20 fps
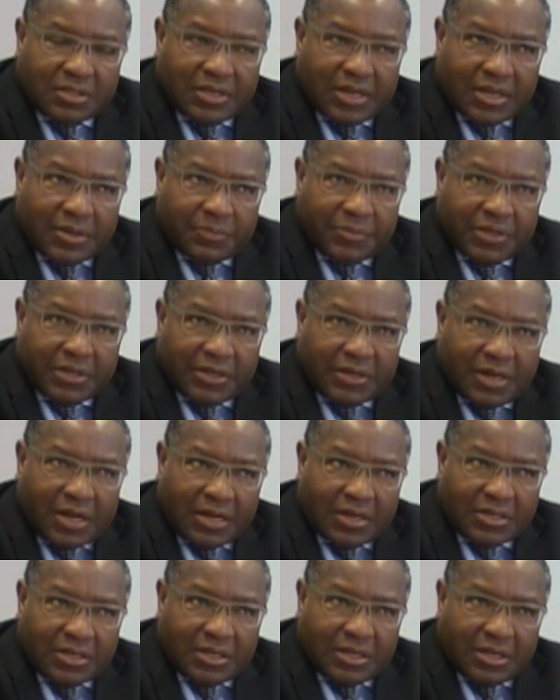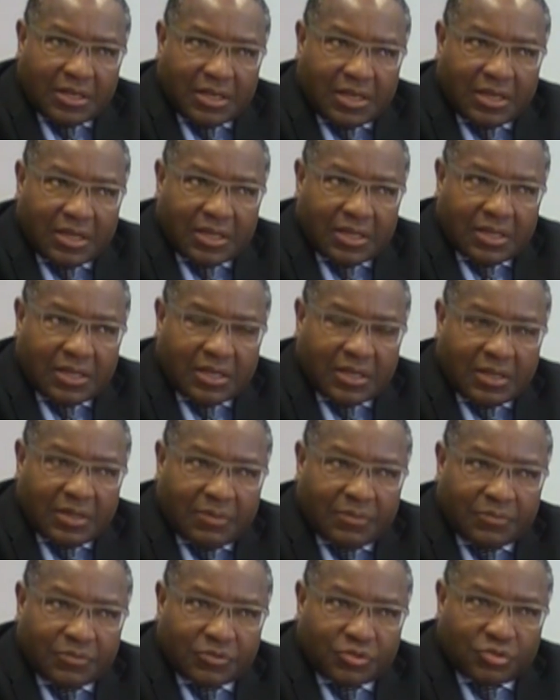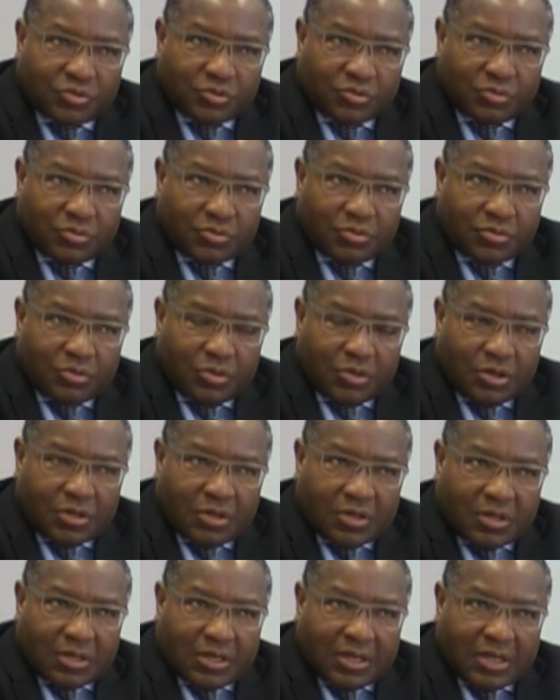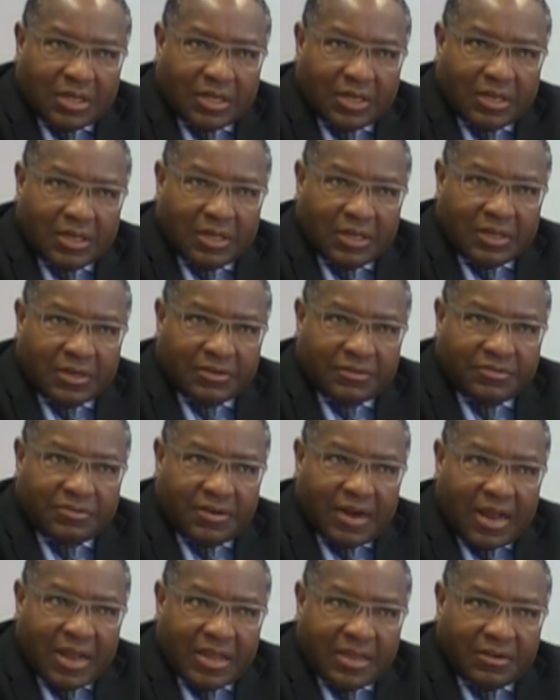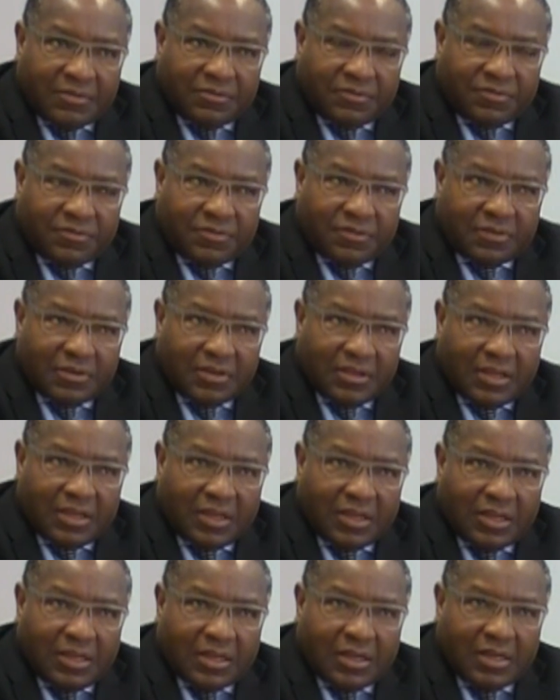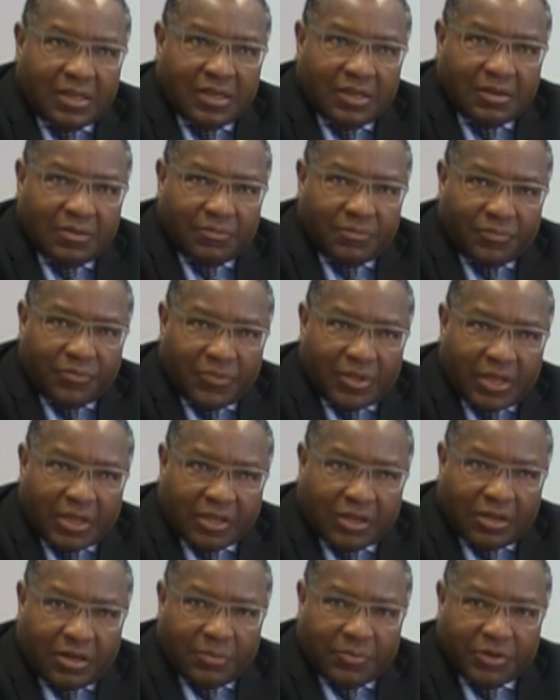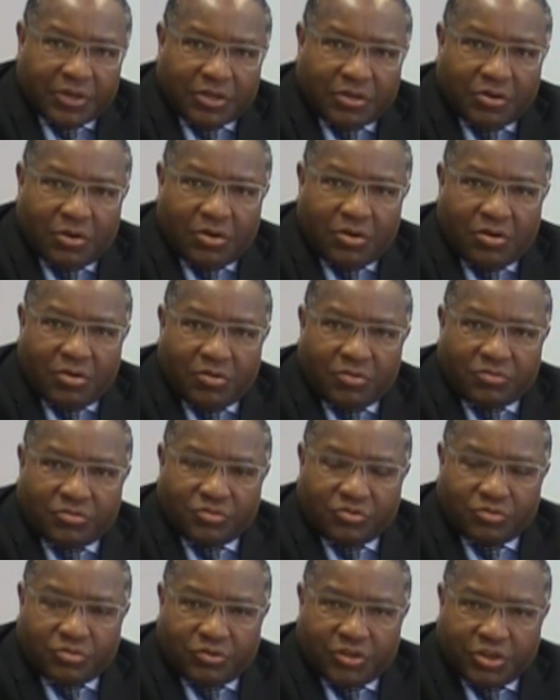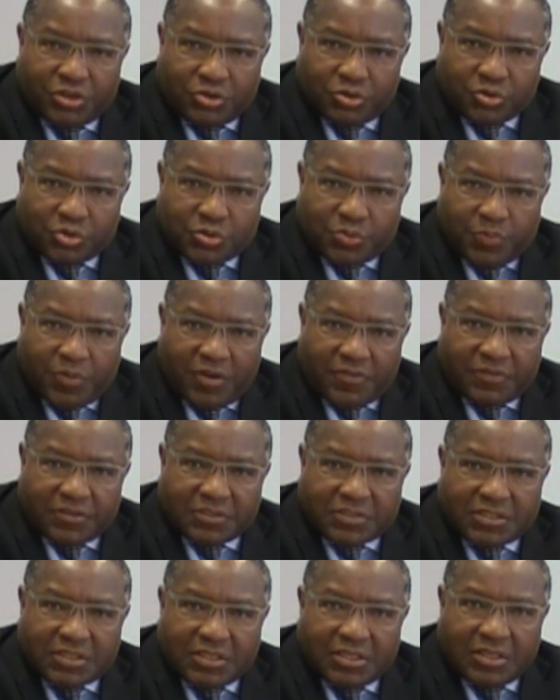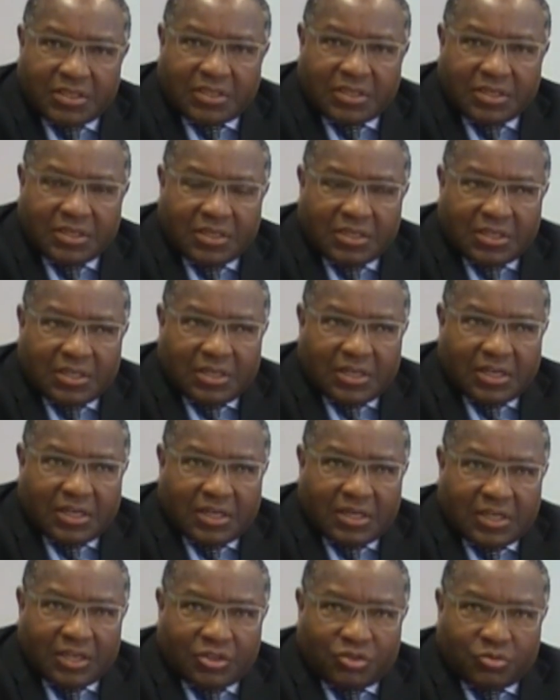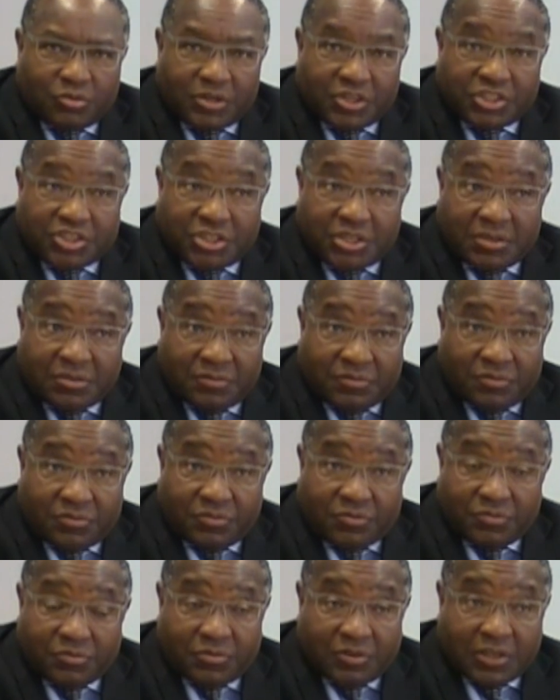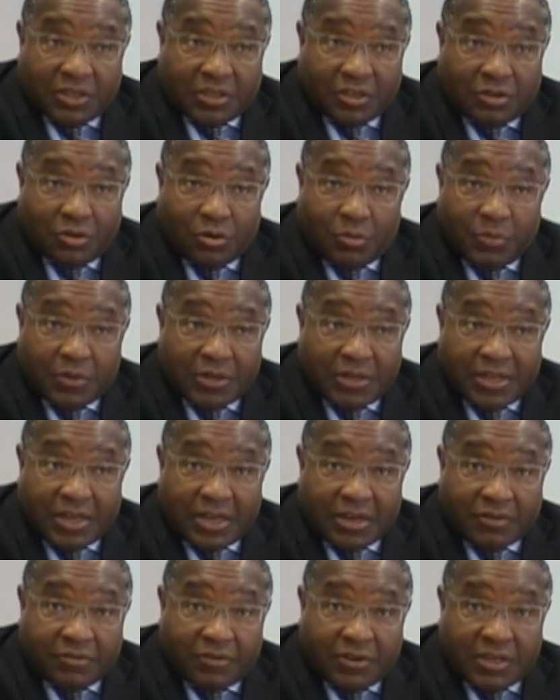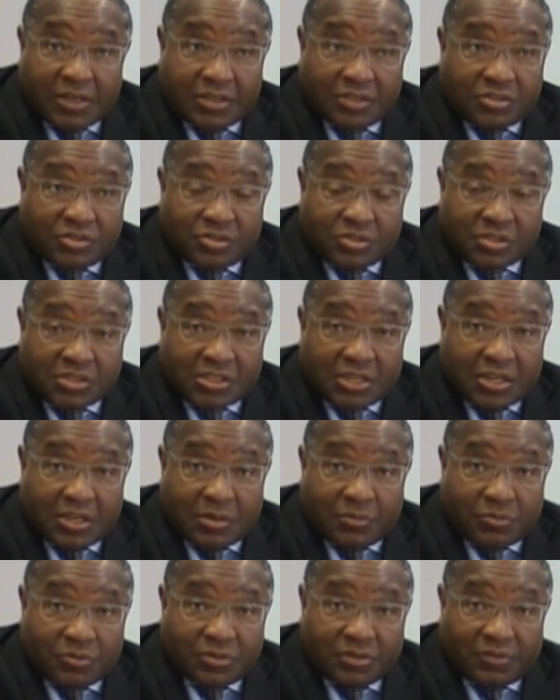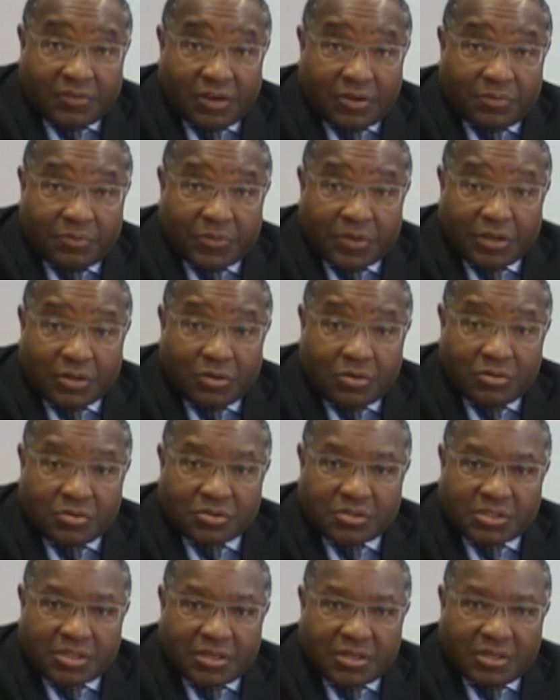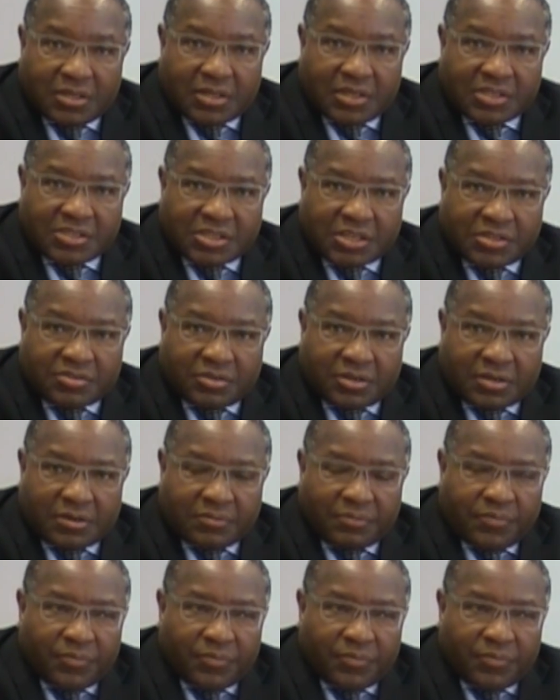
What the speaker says: can be done to drive economic growth, to reduce poverty, to achieve the globally agreed sustainable development goals, etc.